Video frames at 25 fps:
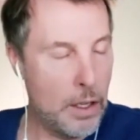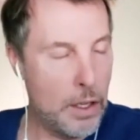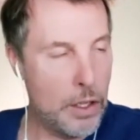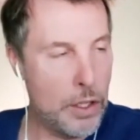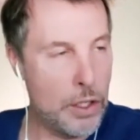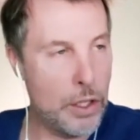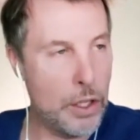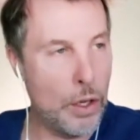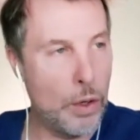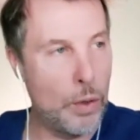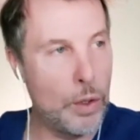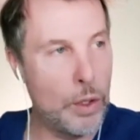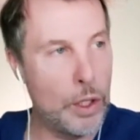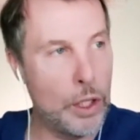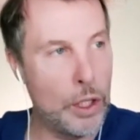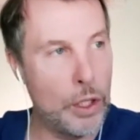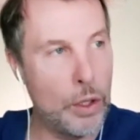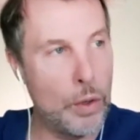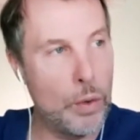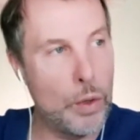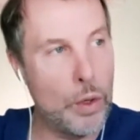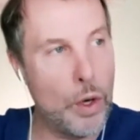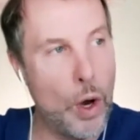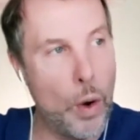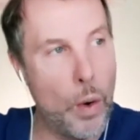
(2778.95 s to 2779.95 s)
So
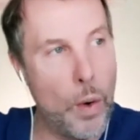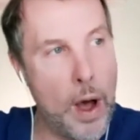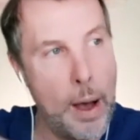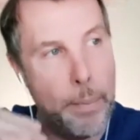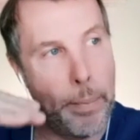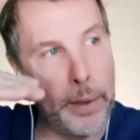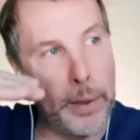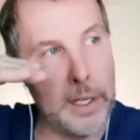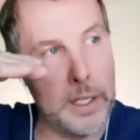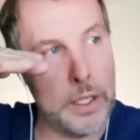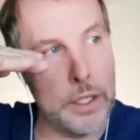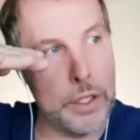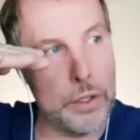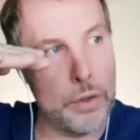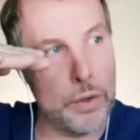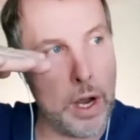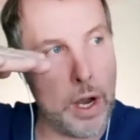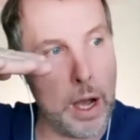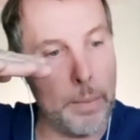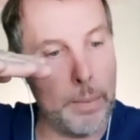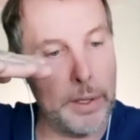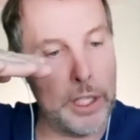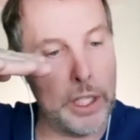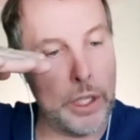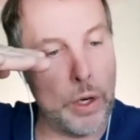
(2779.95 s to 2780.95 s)
you go up into
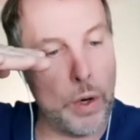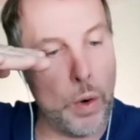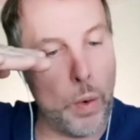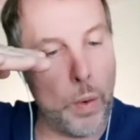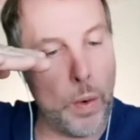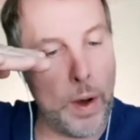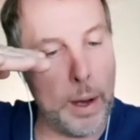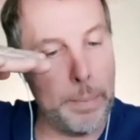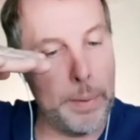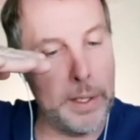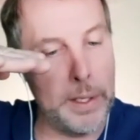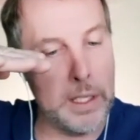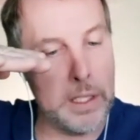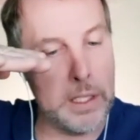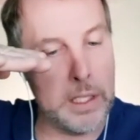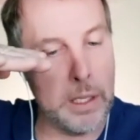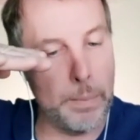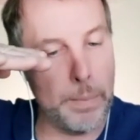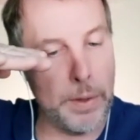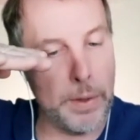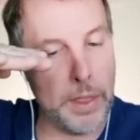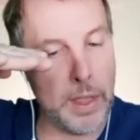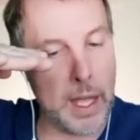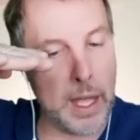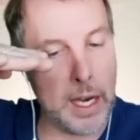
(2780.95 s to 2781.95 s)
trauma, you go up into
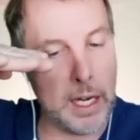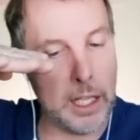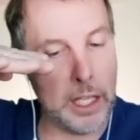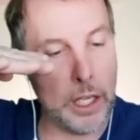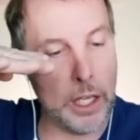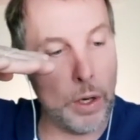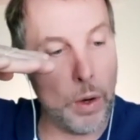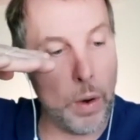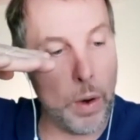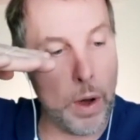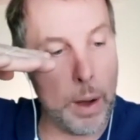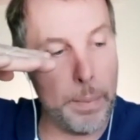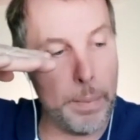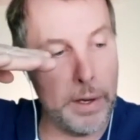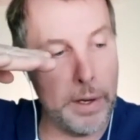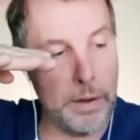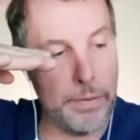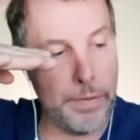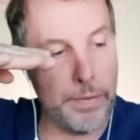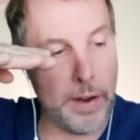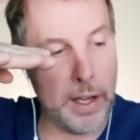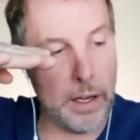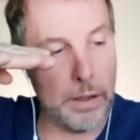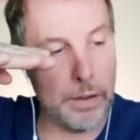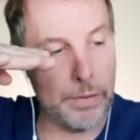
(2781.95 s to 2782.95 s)
sympathetic, you go up into
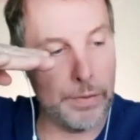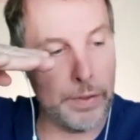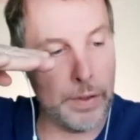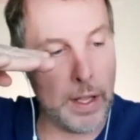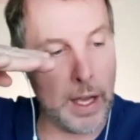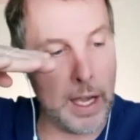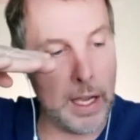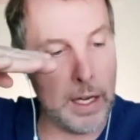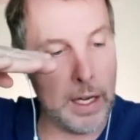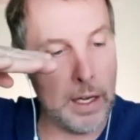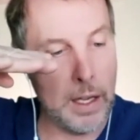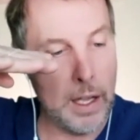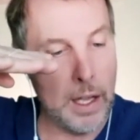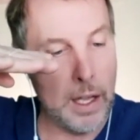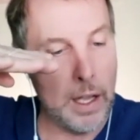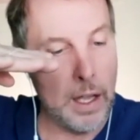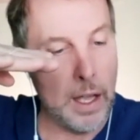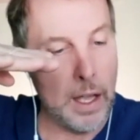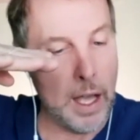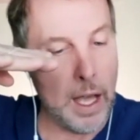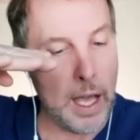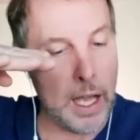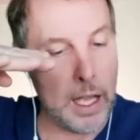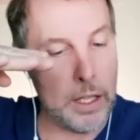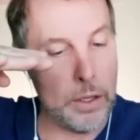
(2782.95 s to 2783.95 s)
fight or flight,
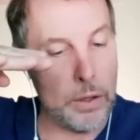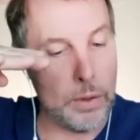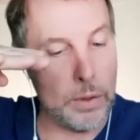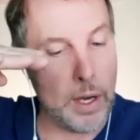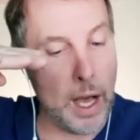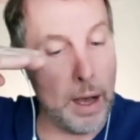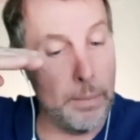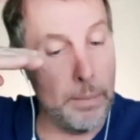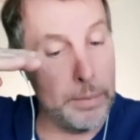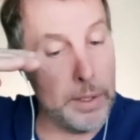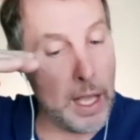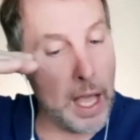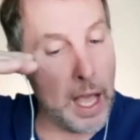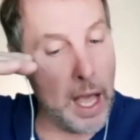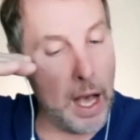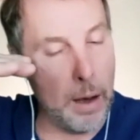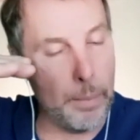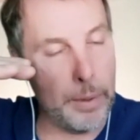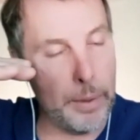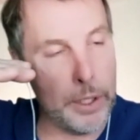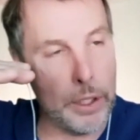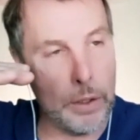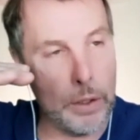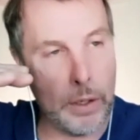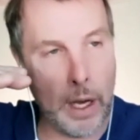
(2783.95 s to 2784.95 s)
and you come down,
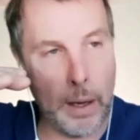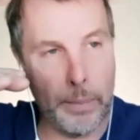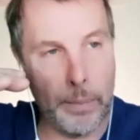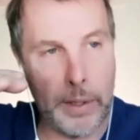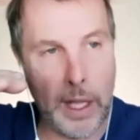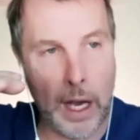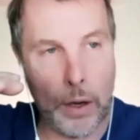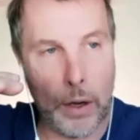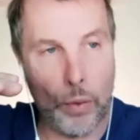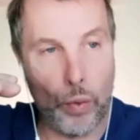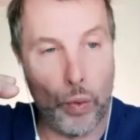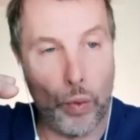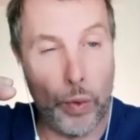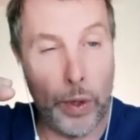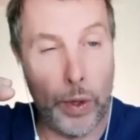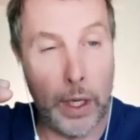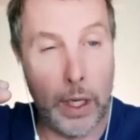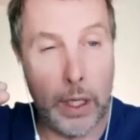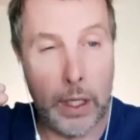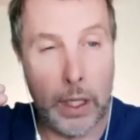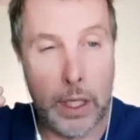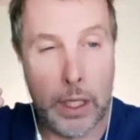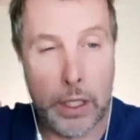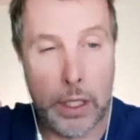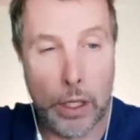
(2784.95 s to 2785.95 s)
but you come down
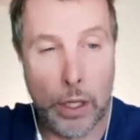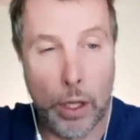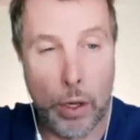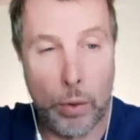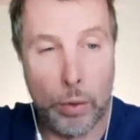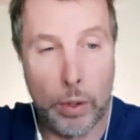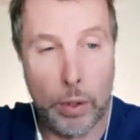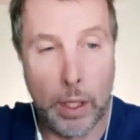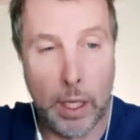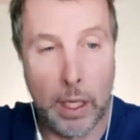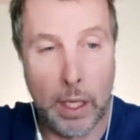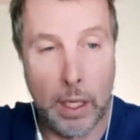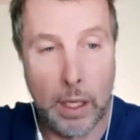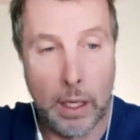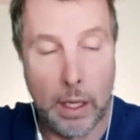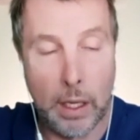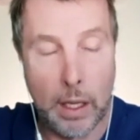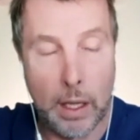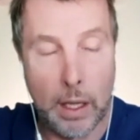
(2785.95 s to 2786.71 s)
really slowly.